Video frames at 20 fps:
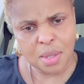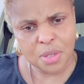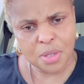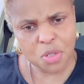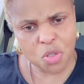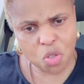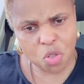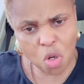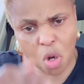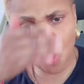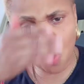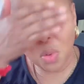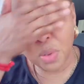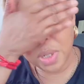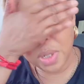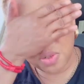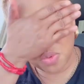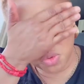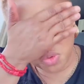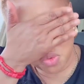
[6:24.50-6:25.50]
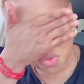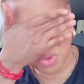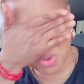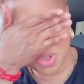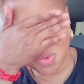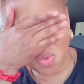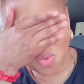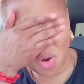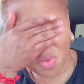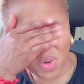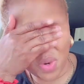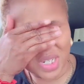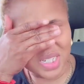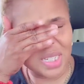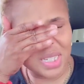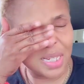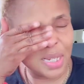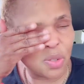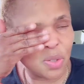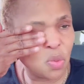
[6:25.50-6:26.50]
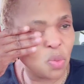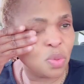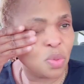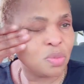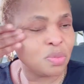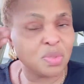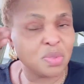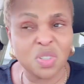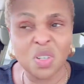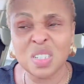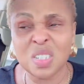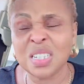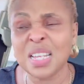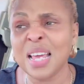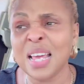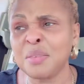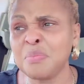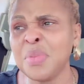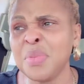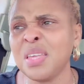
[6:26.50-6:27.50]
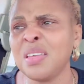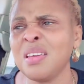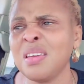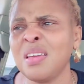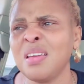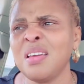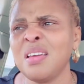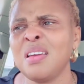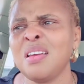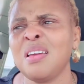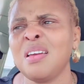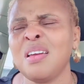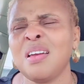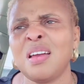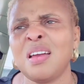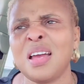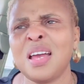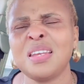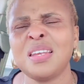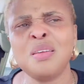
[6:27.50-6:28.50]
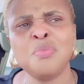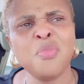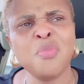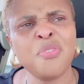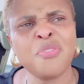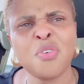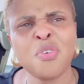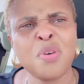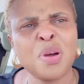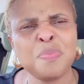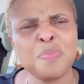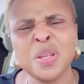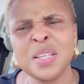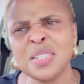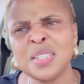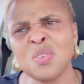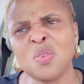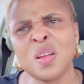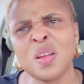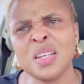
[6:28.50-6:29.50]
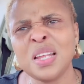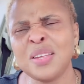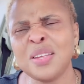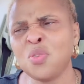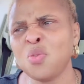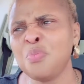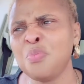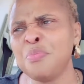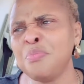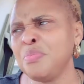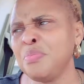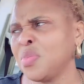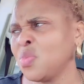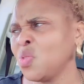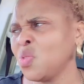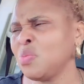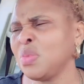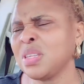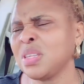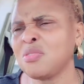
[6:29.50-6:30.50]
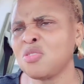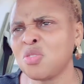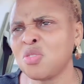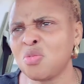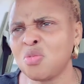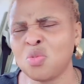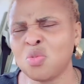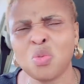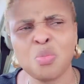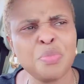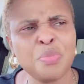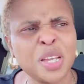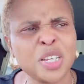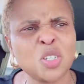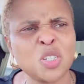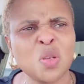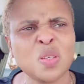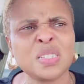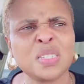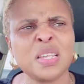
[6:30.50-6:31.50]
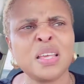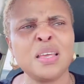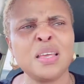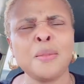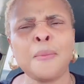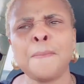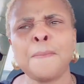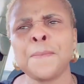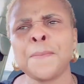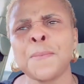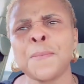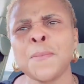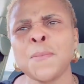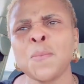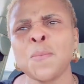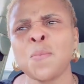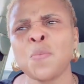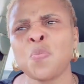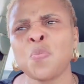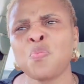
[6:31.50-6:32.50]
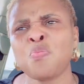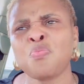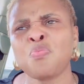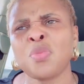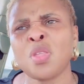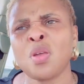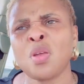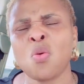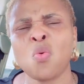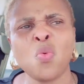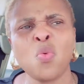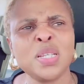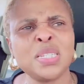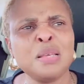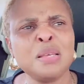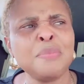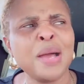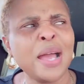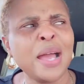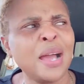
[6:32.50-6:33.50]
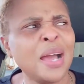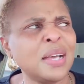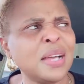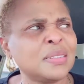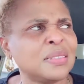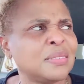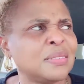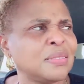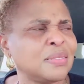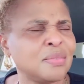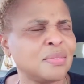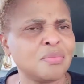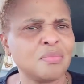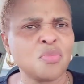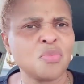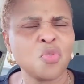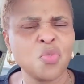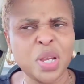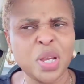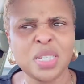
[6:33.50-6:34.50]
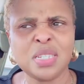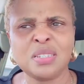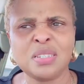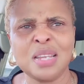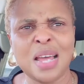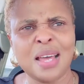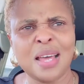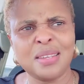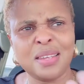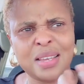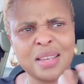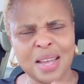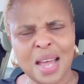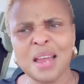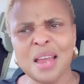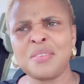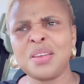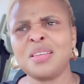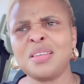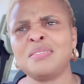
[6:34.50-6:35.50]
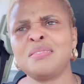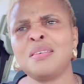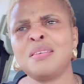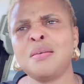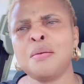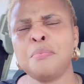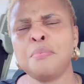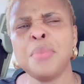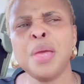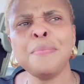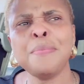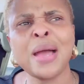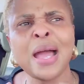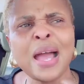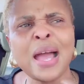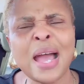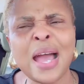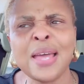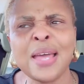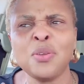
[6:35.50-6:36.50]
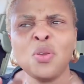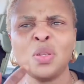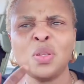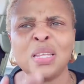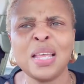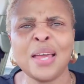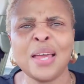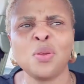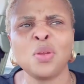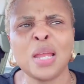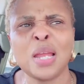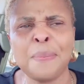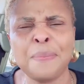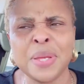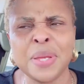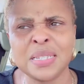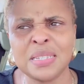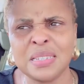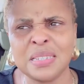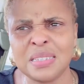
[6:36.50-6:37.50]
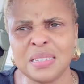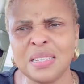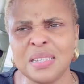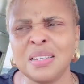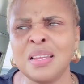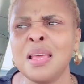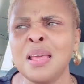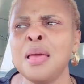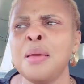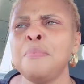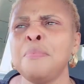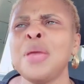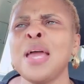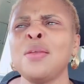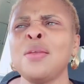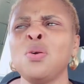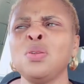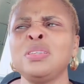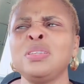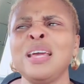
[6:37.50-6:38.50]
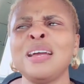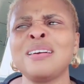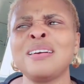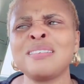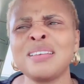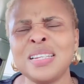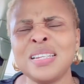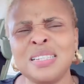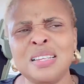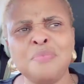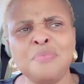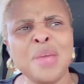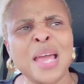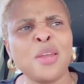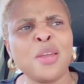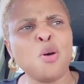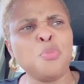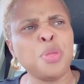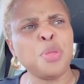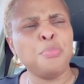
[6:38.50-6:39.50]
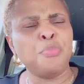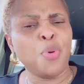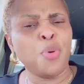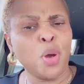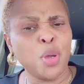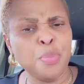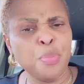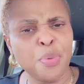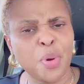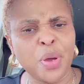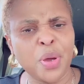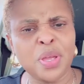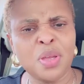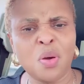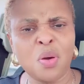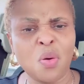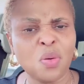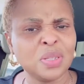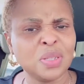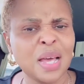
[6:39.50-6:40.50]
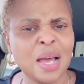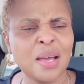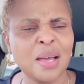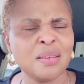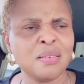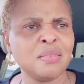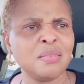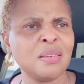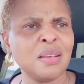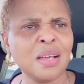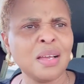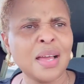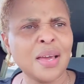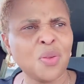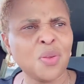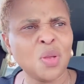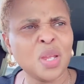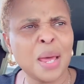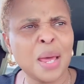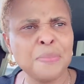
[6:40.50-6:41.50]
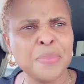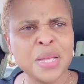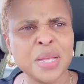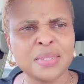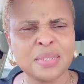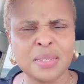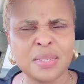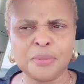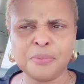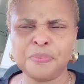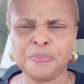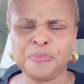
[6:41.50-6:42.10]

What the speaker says: struggle. They will do the work when she they do. Just like me. I dey move from one place to another to make sure say waiting my hand reach now they carry. May my eye not dey another person thing. May I not dey greedy. May I not be boy under another person.